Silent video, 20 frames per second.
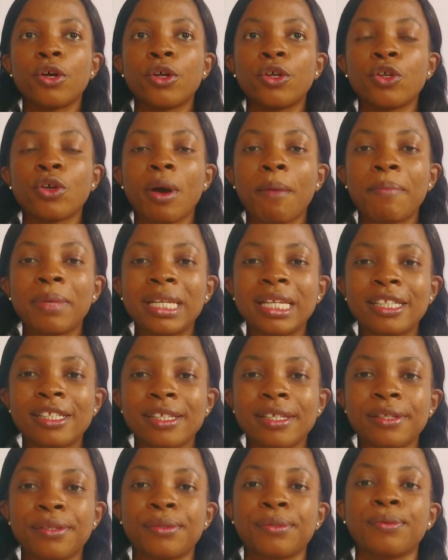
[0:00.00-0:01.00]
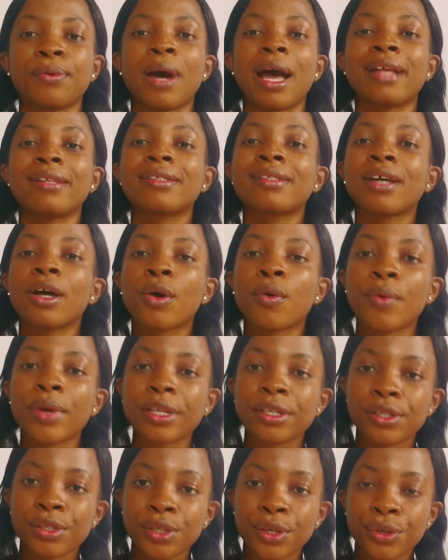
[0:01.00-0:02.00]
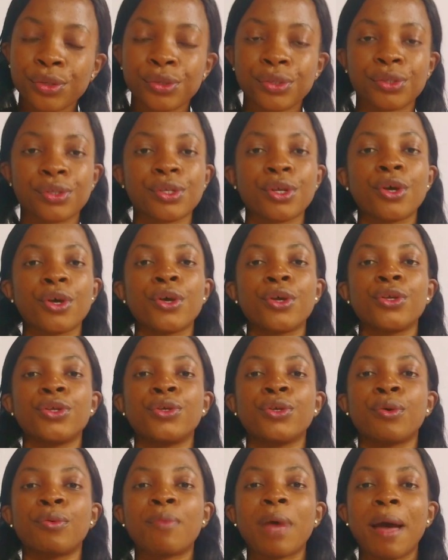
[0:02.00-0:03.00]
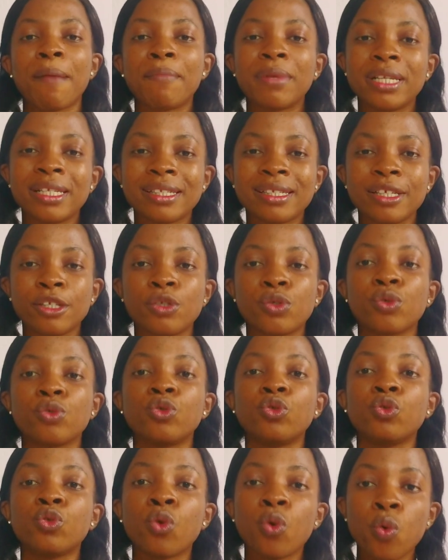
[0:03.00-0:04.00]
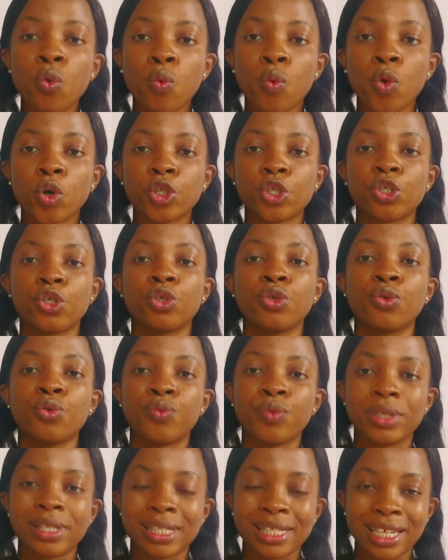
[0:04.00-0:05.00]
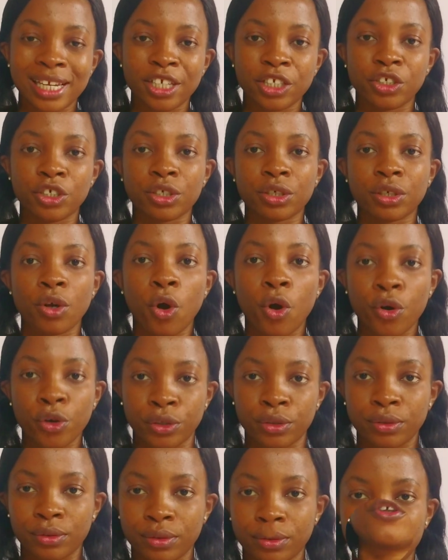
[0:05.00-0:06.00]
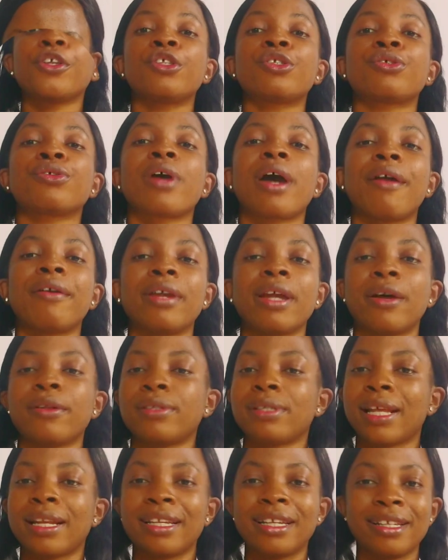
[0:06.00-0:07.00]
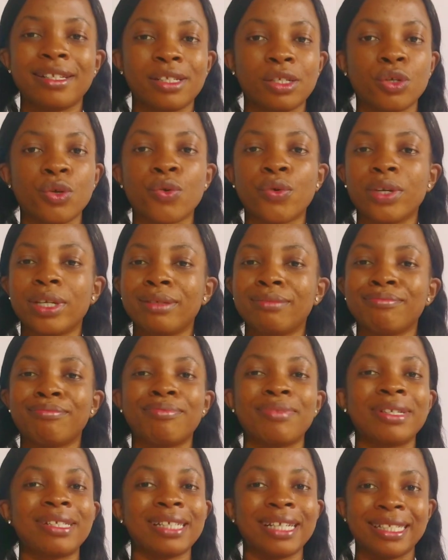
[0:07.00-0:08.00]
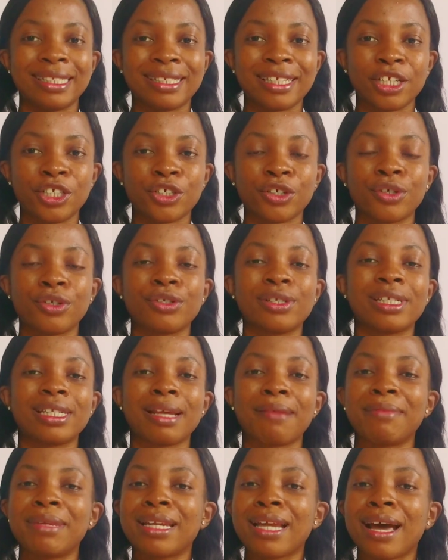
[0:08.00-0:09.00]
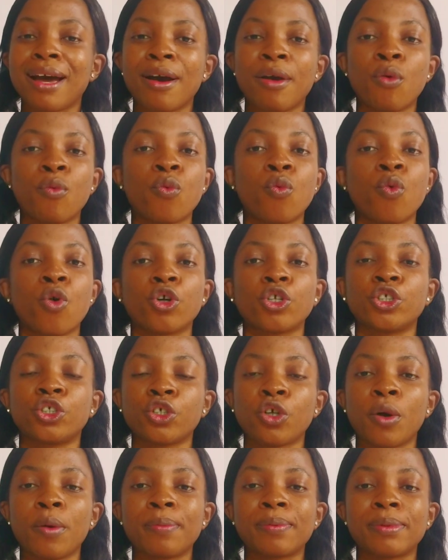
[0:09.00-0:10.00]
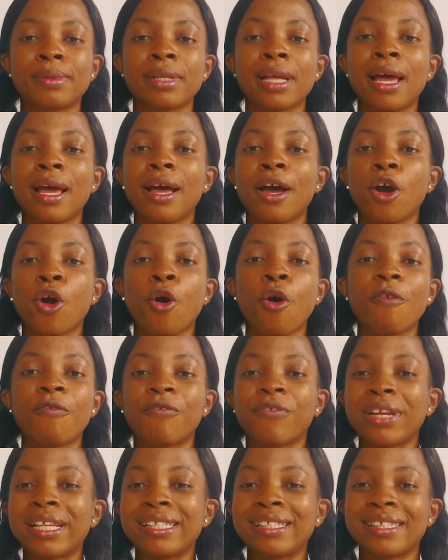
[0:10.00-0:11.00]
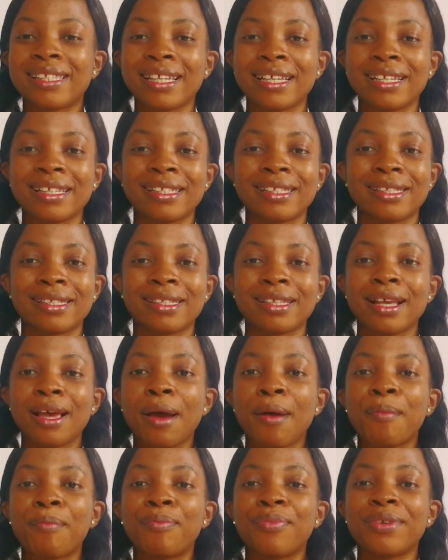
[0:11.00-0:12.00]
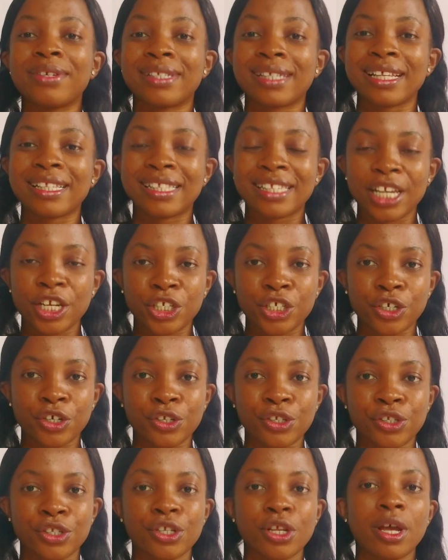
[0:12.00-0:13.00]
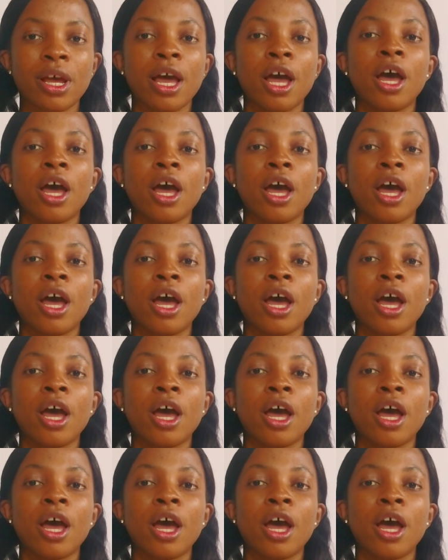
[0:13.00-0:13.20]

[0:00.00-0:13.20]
your ability to answer questions, your ability to know what you researched on. For you to carry out an easygoing presentation, seminar, workshops, conferences, presentations,